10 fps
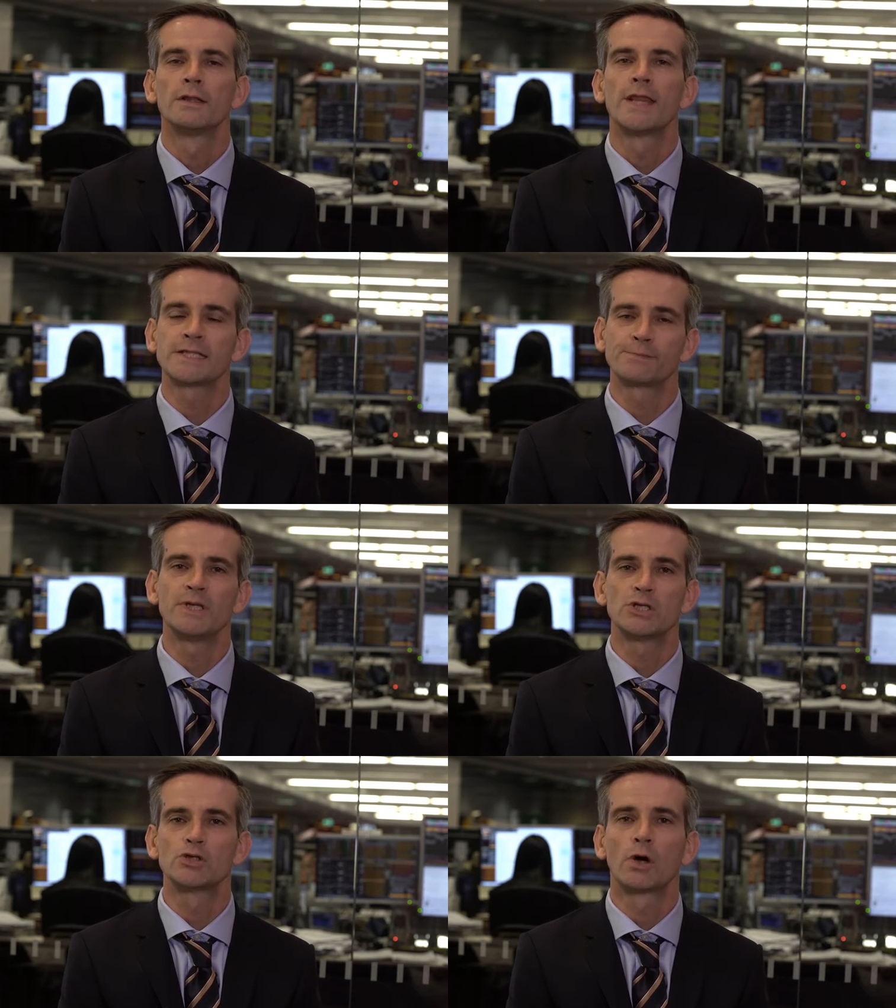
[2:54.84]
That
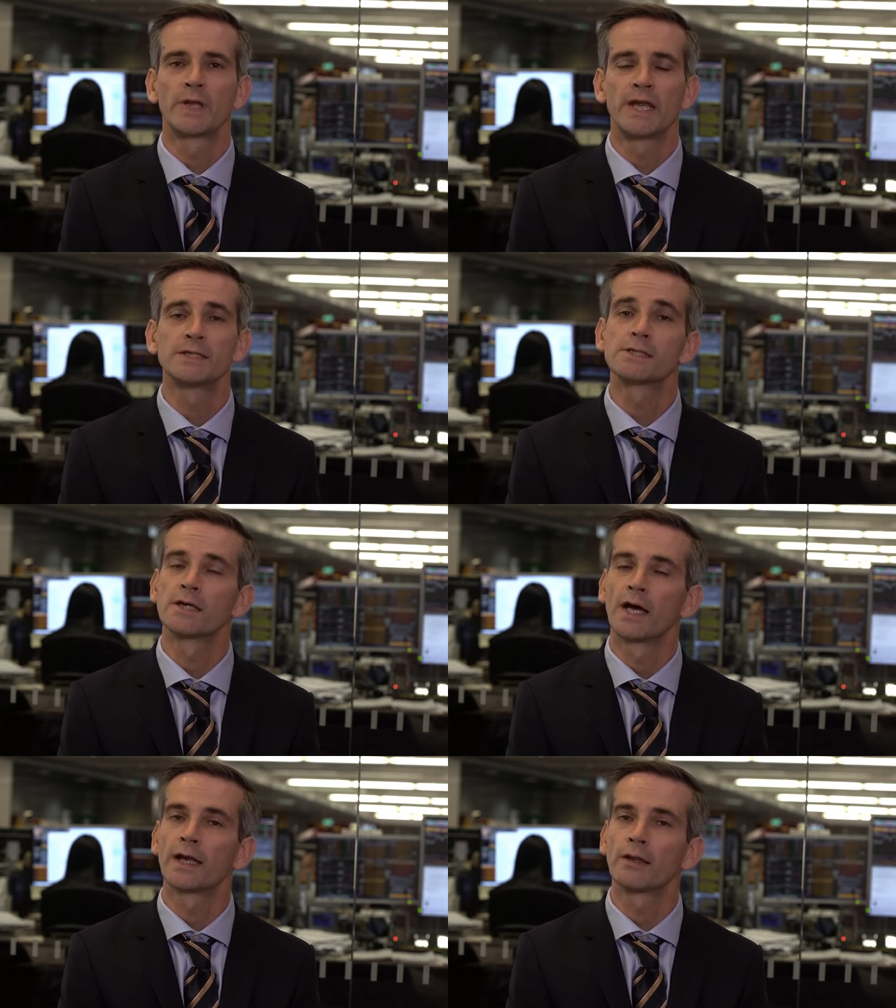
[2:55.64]
speech dominates
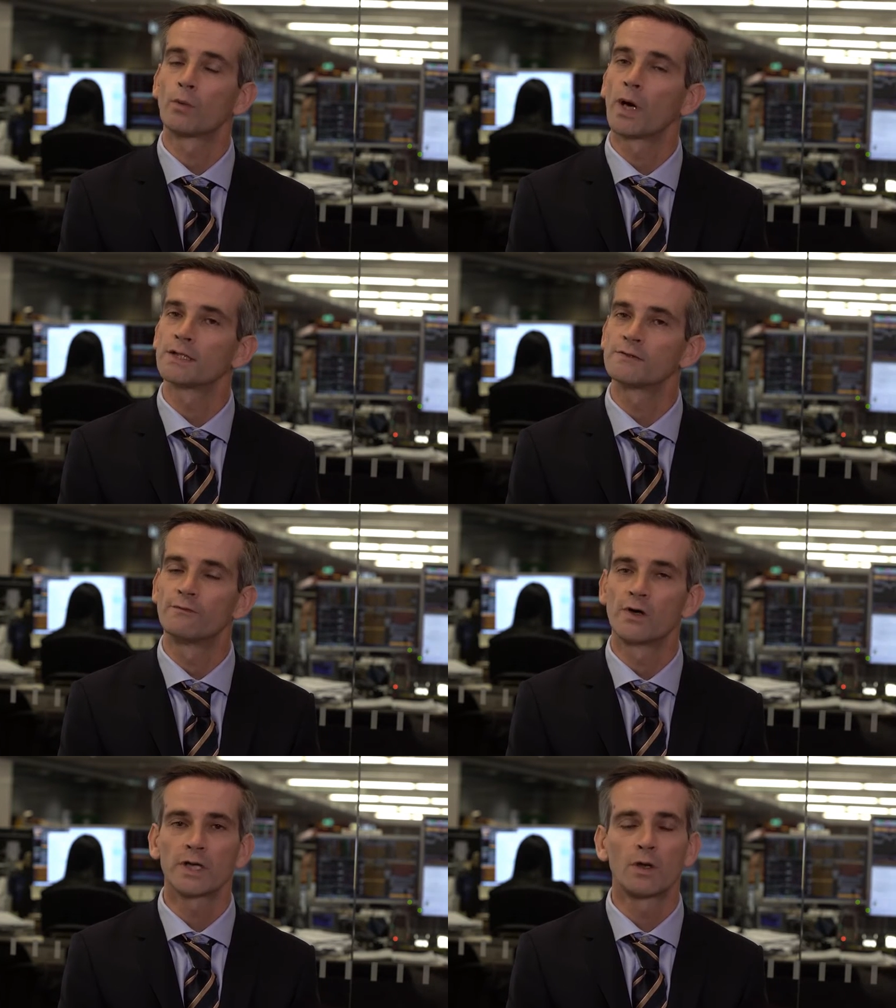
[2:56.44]
an otherwise
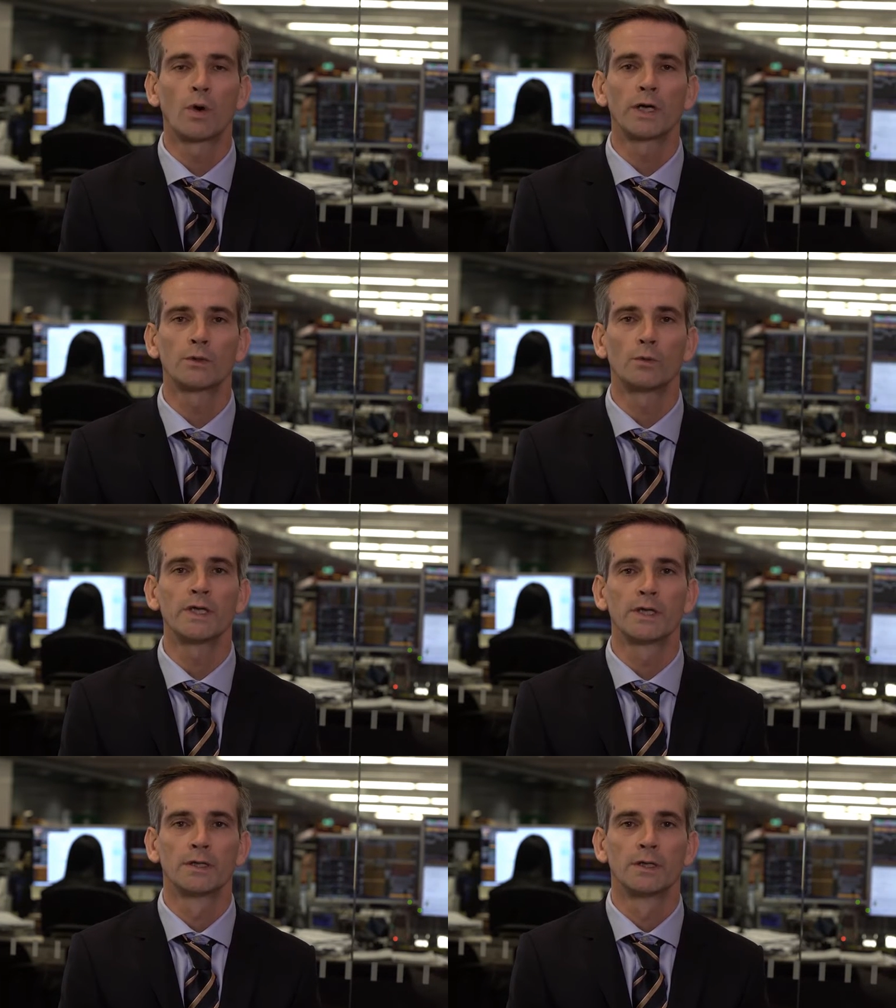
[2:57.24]
very quiet
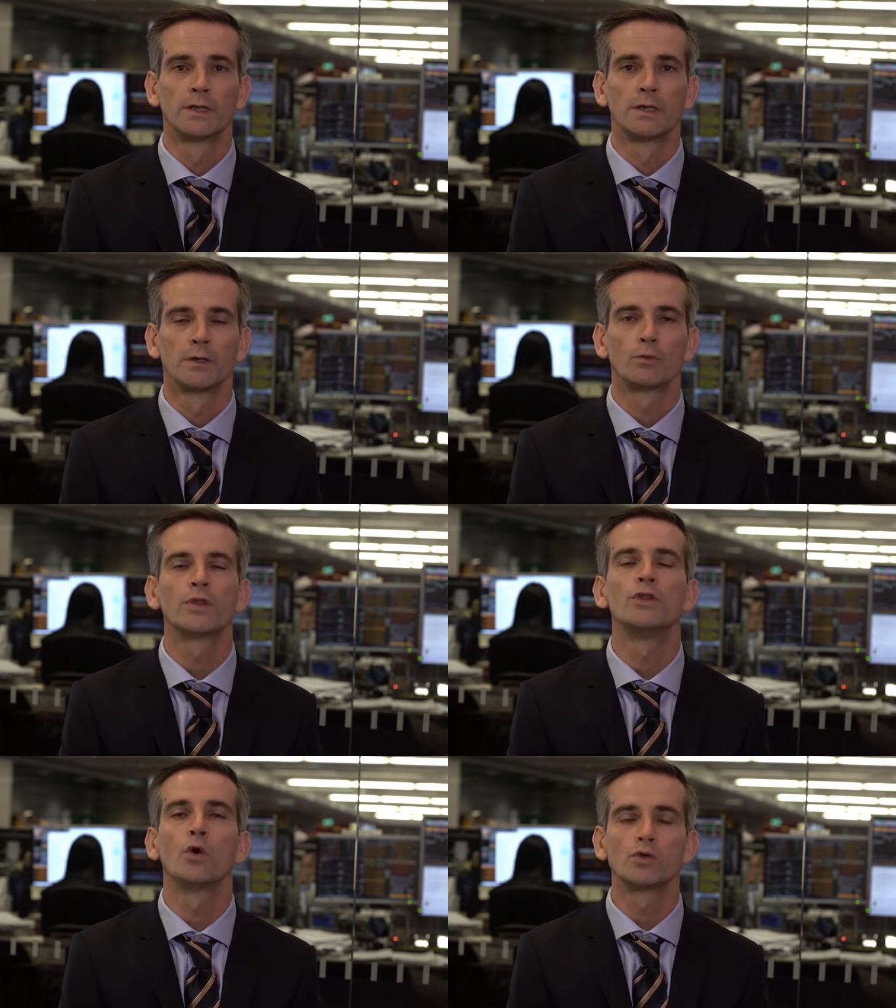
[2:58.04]
week, with
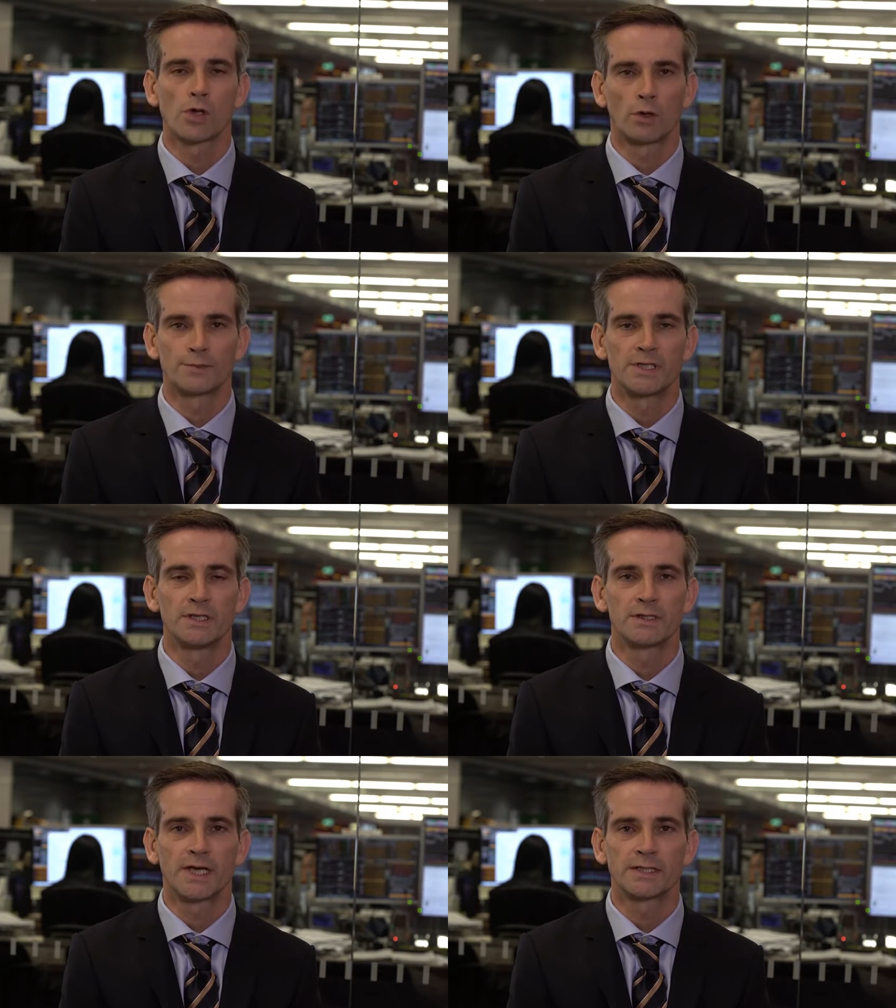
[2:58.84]
no
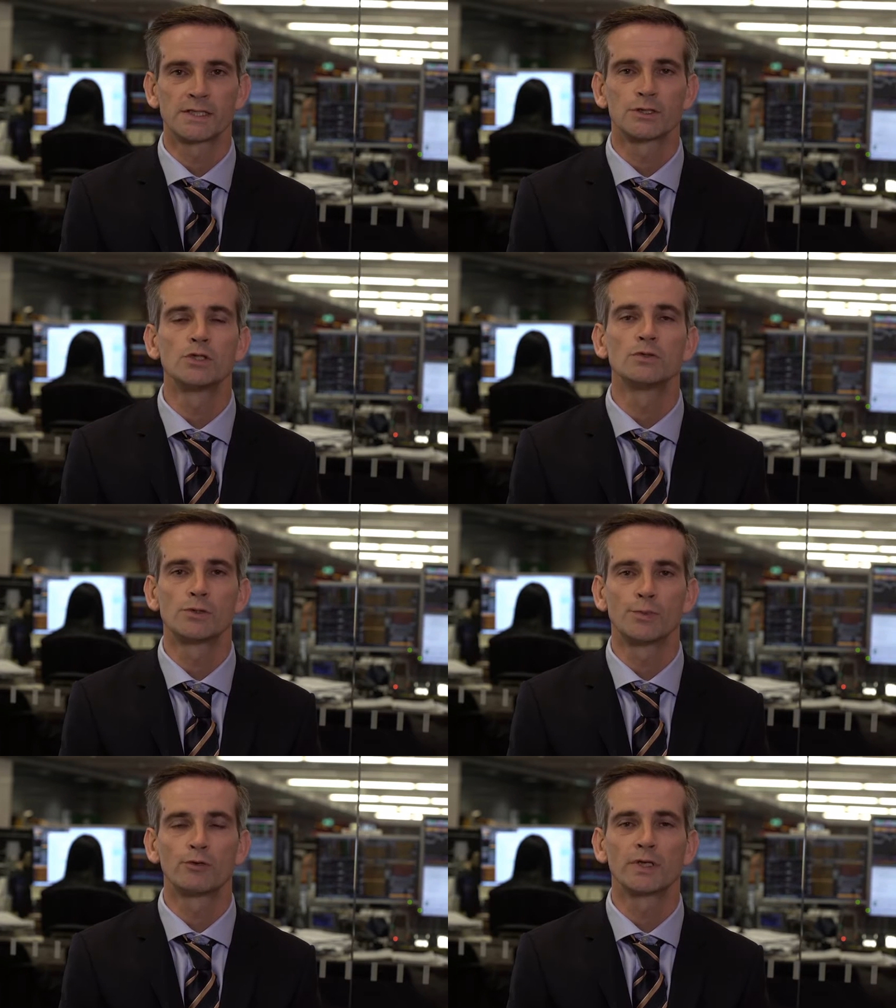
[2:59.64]
top-tier data due to
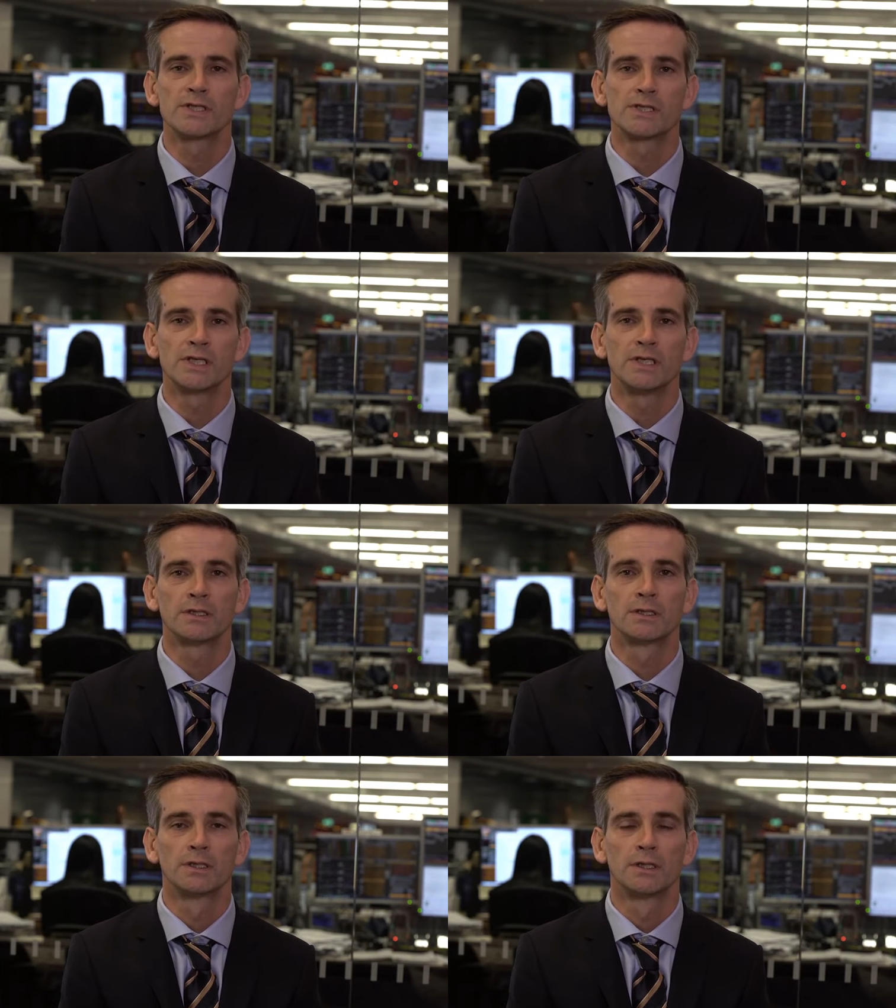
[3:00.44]
be released
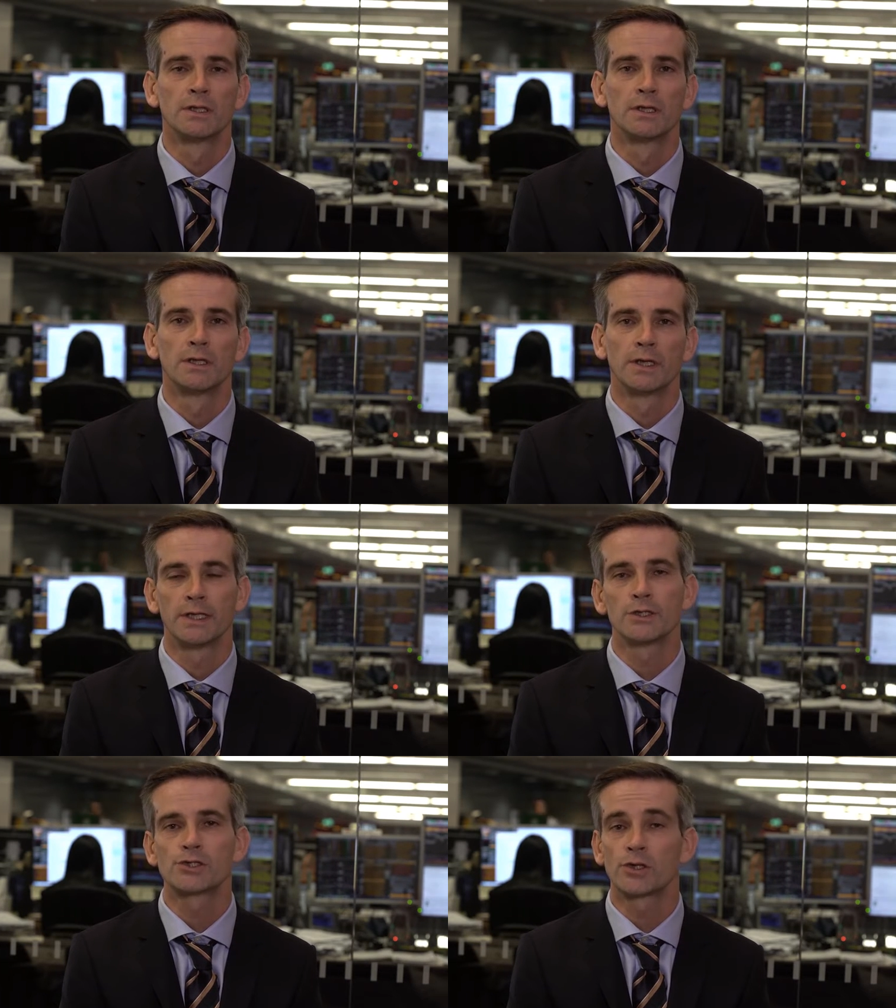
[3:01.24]
here
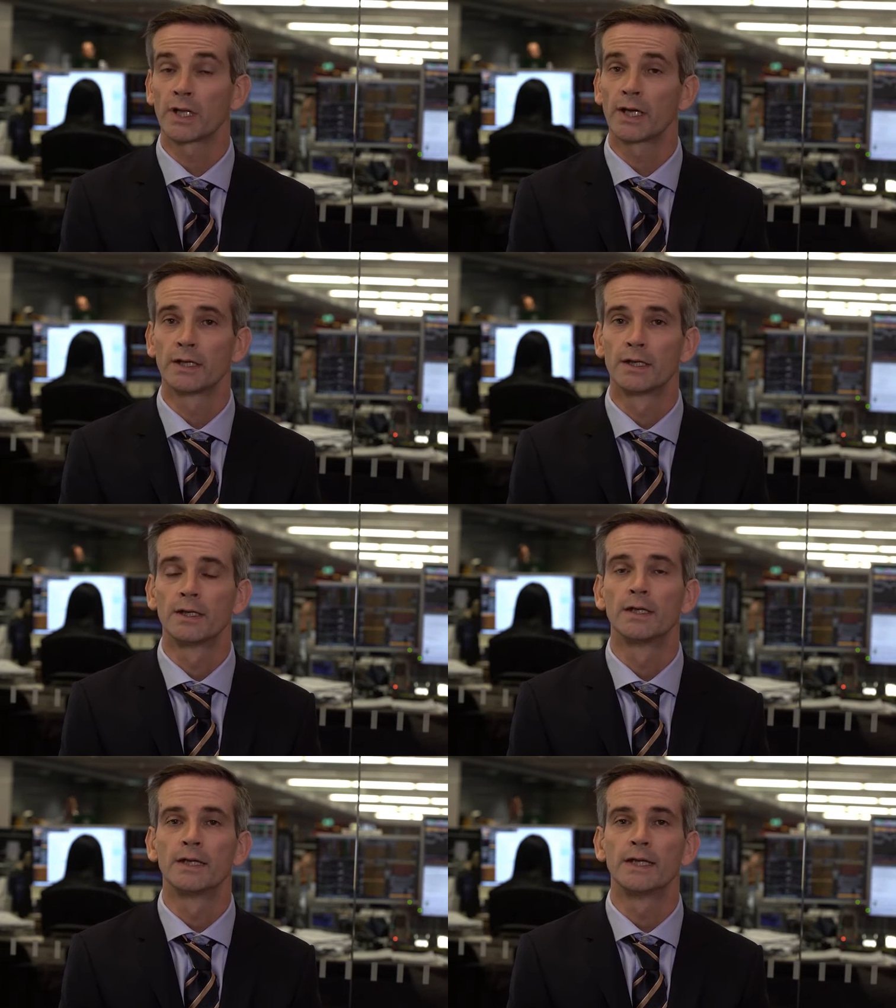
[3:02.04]
in Australia.
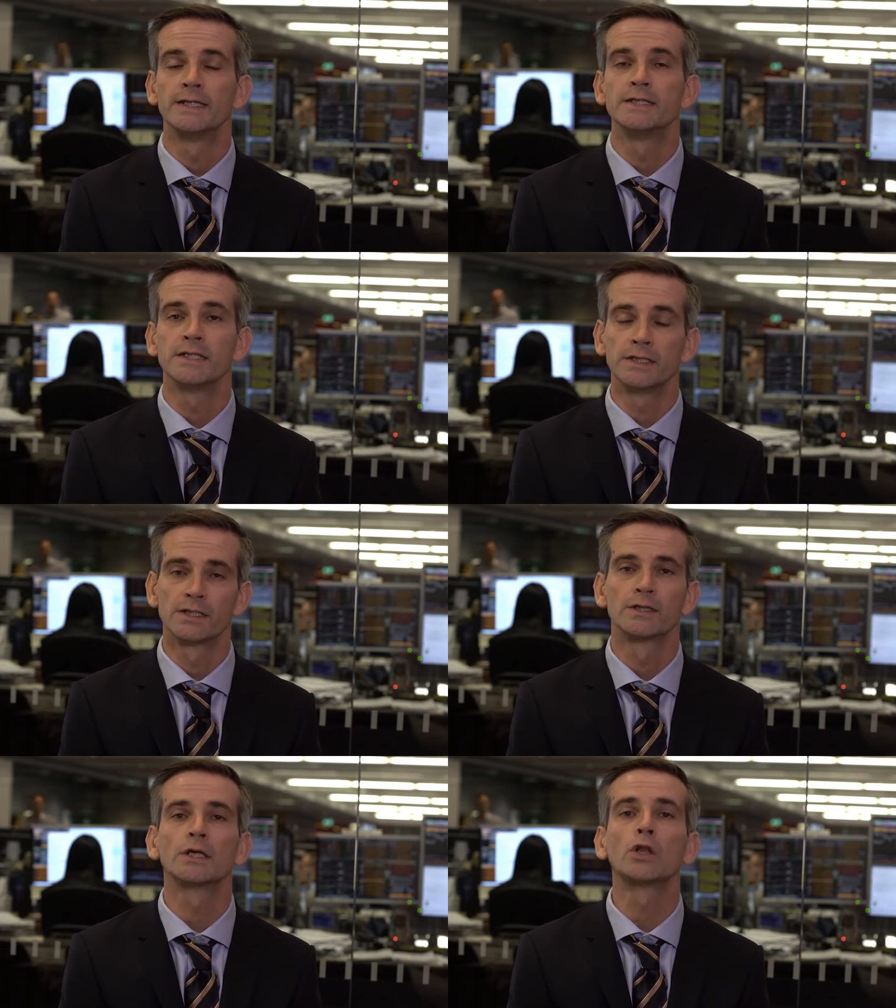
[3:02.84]
Indeed,
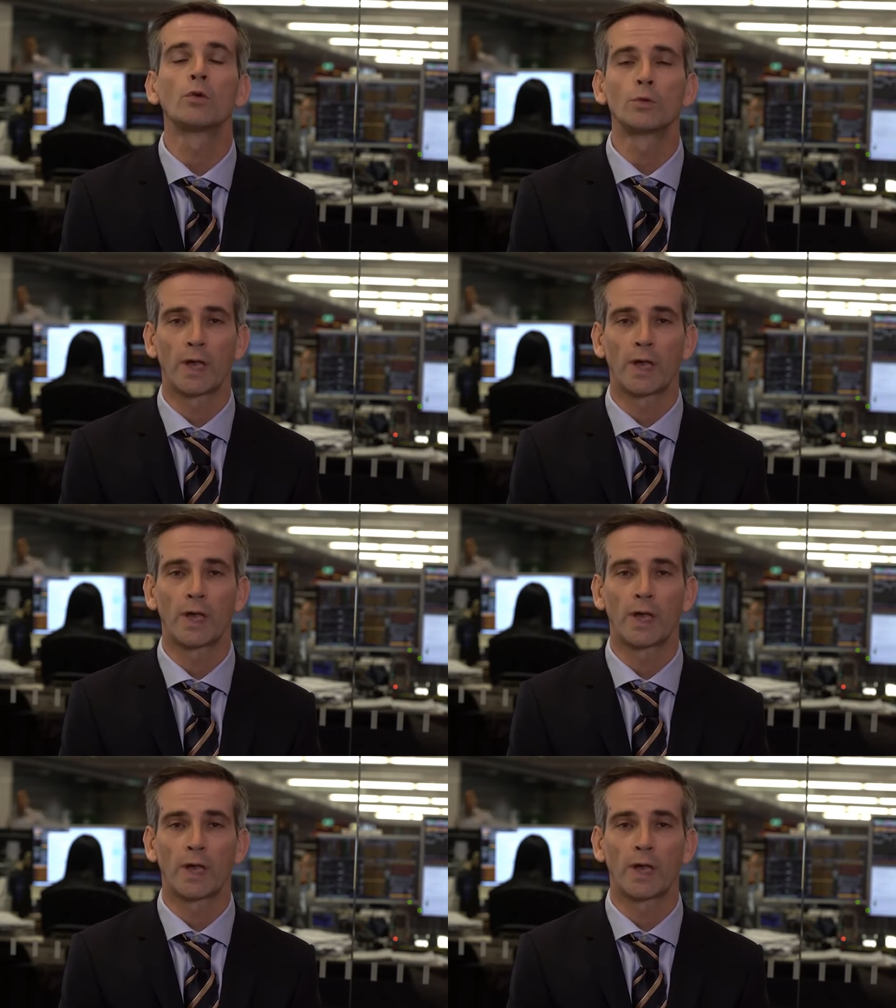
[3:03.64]
the global